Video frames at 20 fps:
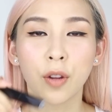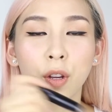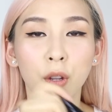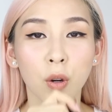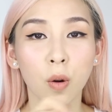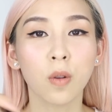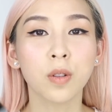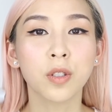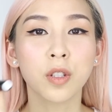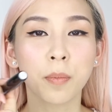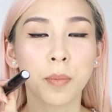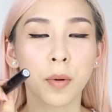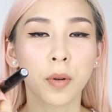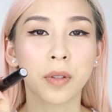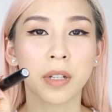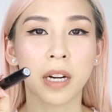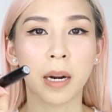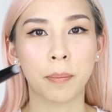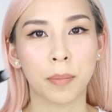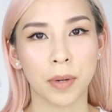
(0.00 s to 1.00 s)
You can also
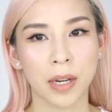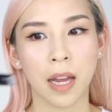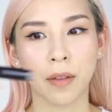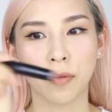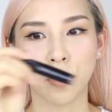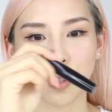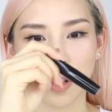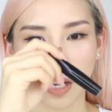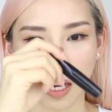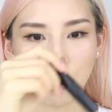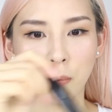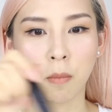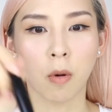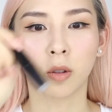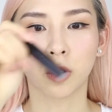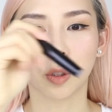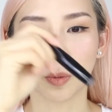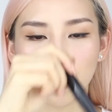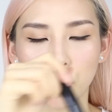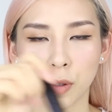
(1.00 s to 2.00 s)
build it up, but you have to do like
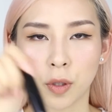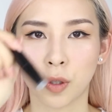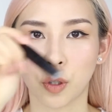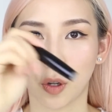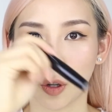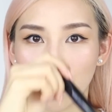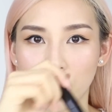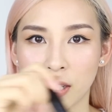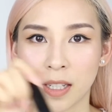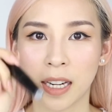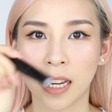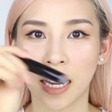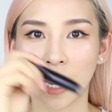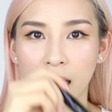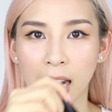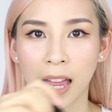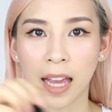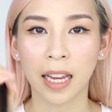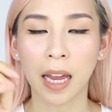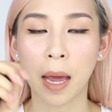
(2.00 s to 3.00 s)
multiple strokes to
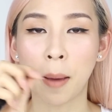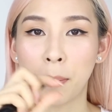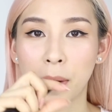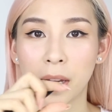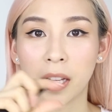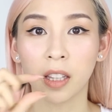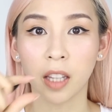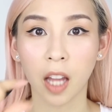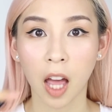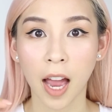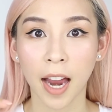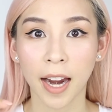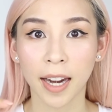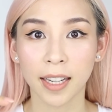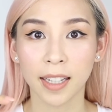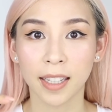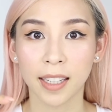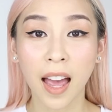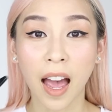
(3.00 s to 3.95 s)
get like a bigger line.